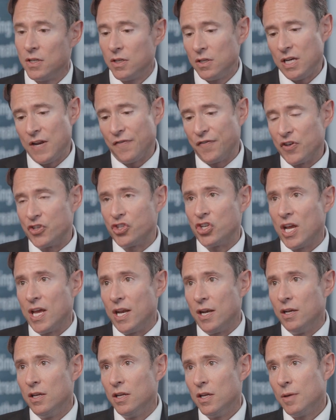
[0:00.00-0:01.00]
lift the
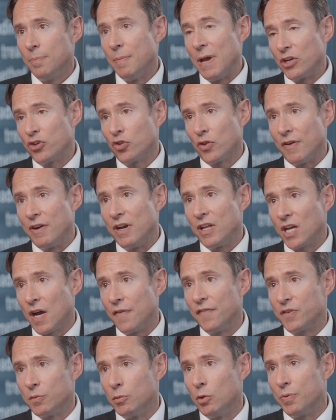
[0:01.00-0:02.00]
chin, make sure they're in a
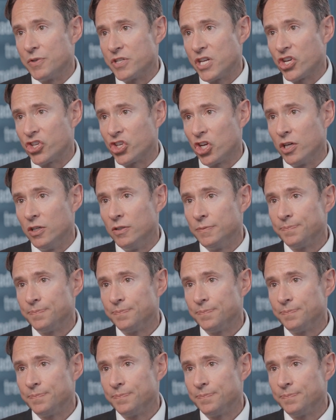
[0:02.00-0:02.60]
comfortable position.